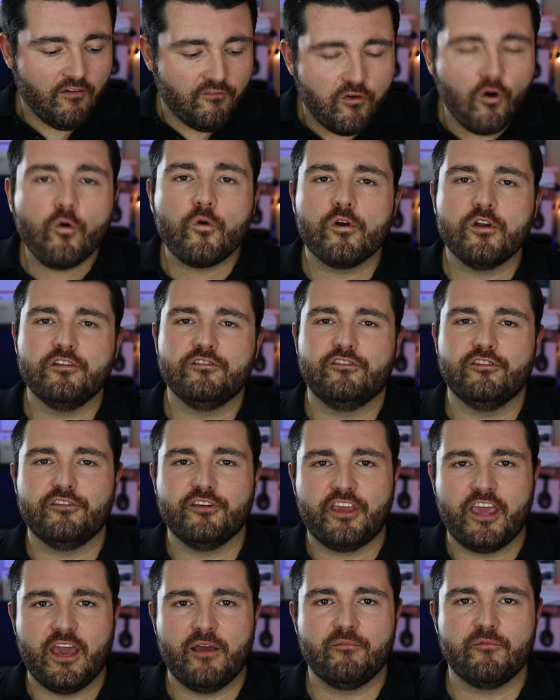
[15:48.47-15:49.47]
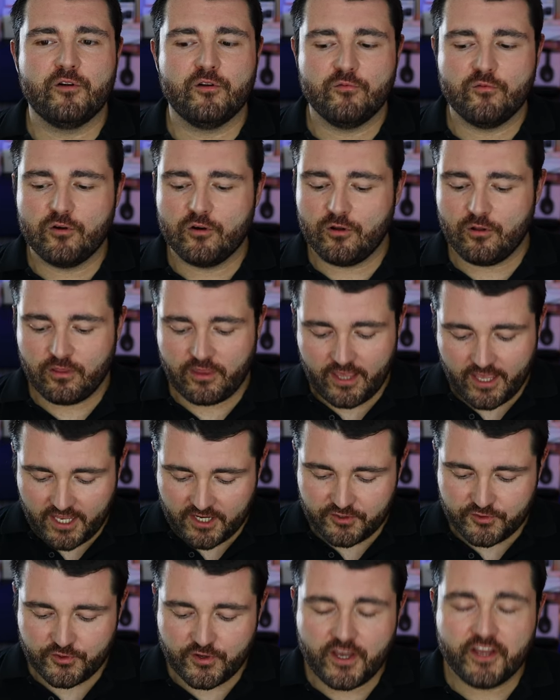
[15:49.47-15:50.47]
foreign to the camera world
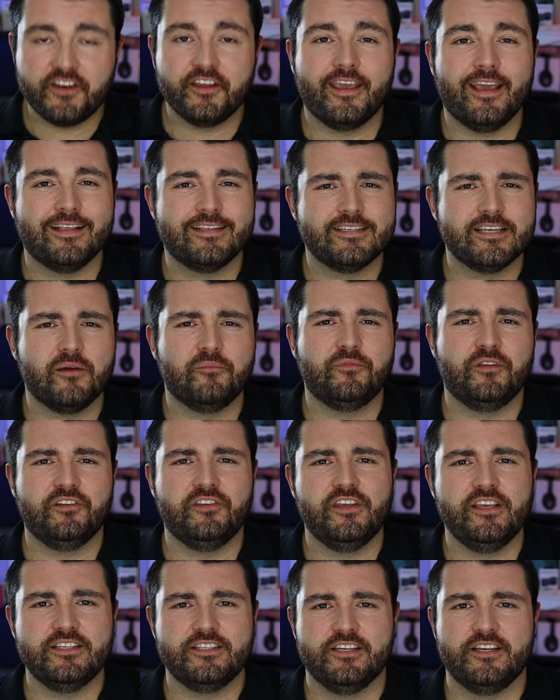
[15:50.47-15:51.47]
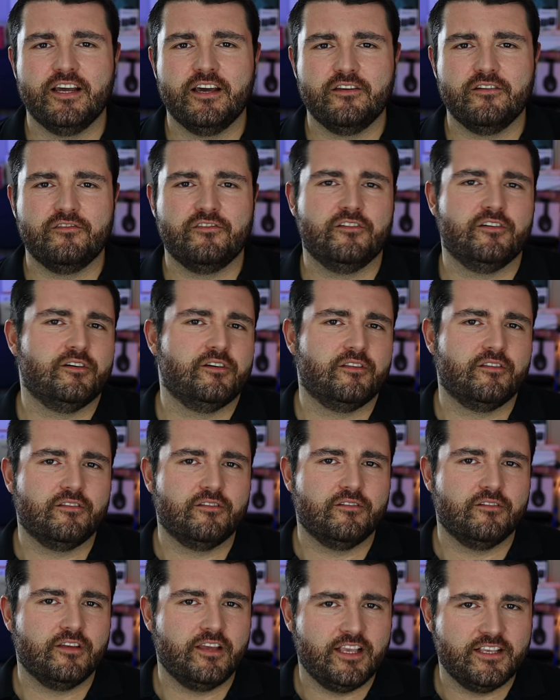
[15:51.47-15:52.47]
and try to get something decent out of a
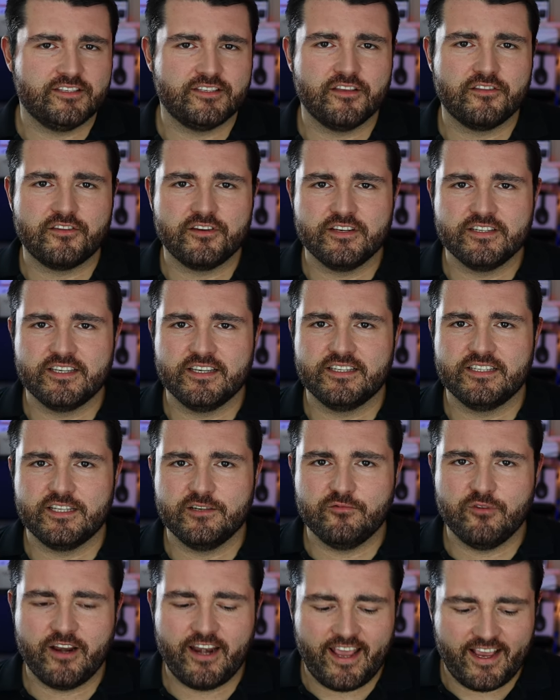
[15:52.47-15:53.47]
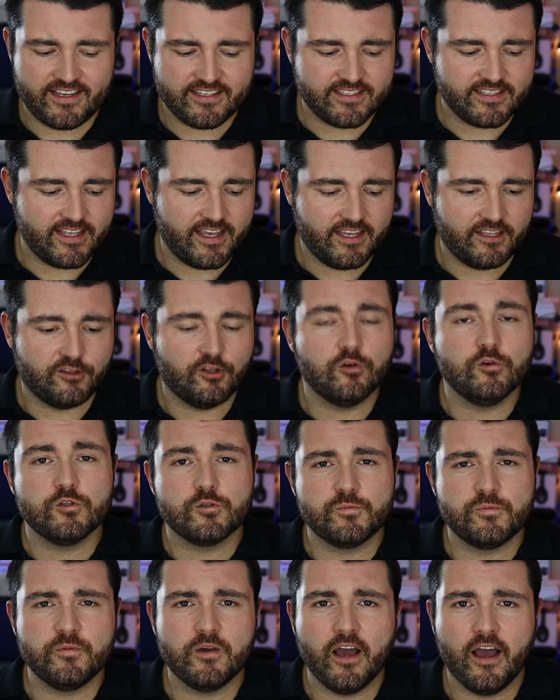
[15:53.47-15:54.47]
Insta three sixty ONE X. Like,
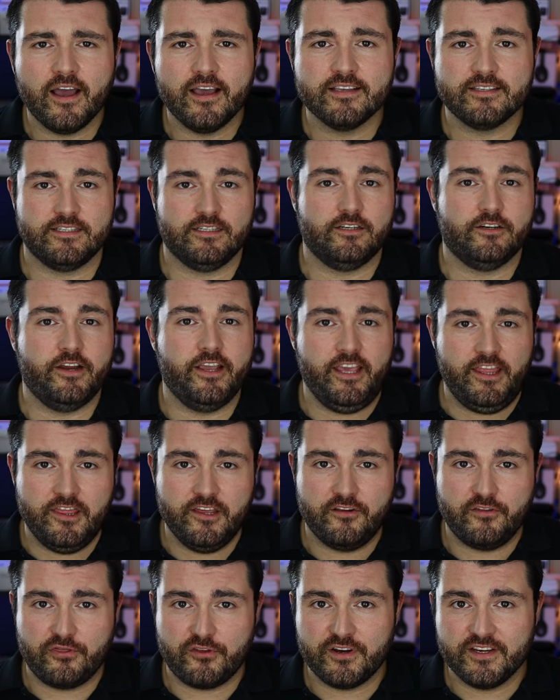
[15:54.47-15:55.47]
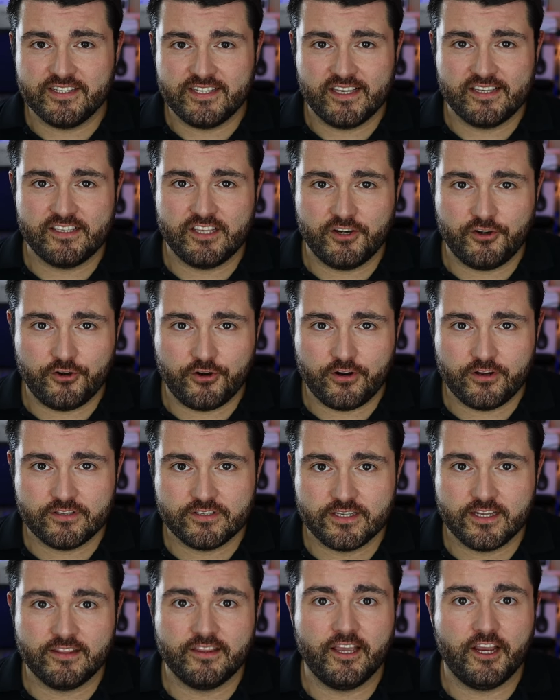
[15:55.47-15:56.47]
those guys are either three sixty
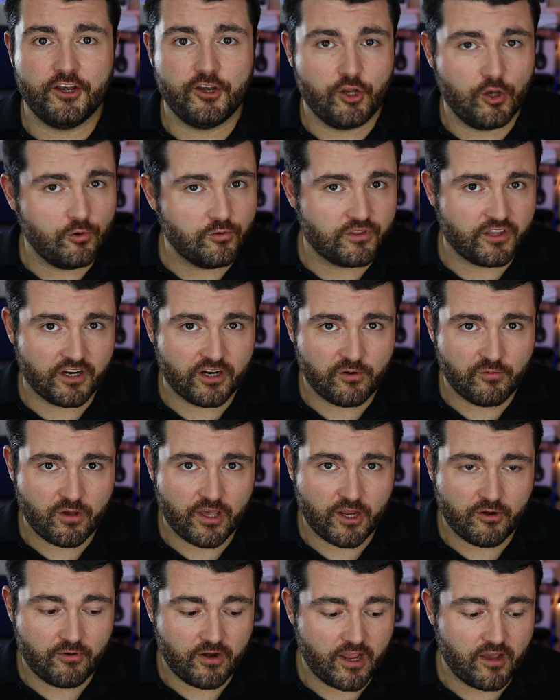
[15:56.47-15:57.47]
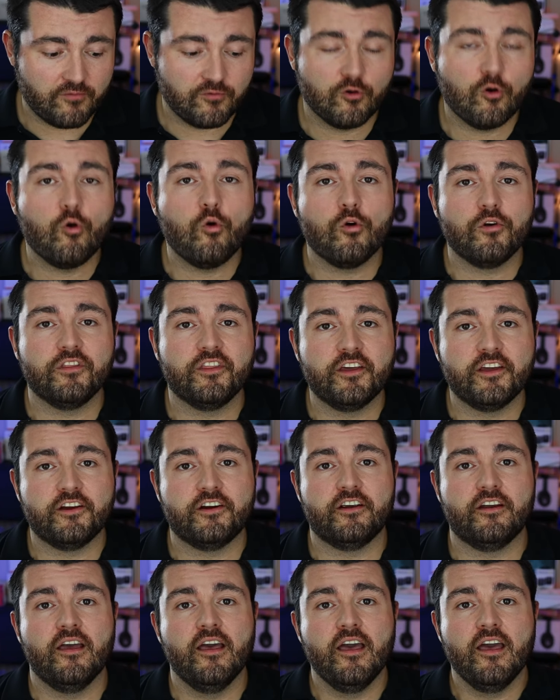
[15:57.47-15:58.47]
nerds that they know their way around, or they
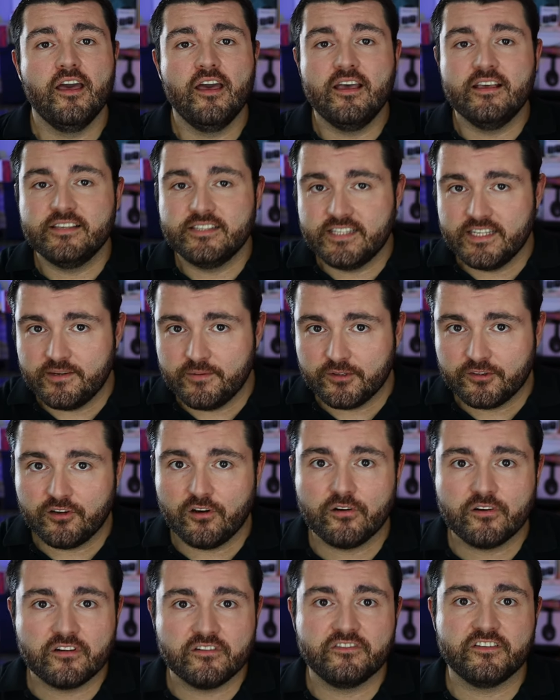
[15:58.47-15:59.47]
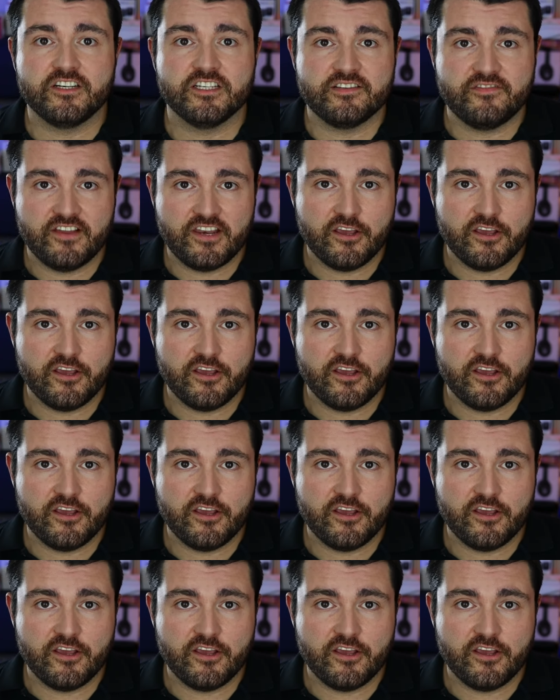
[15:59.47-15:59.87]
are cinematographers,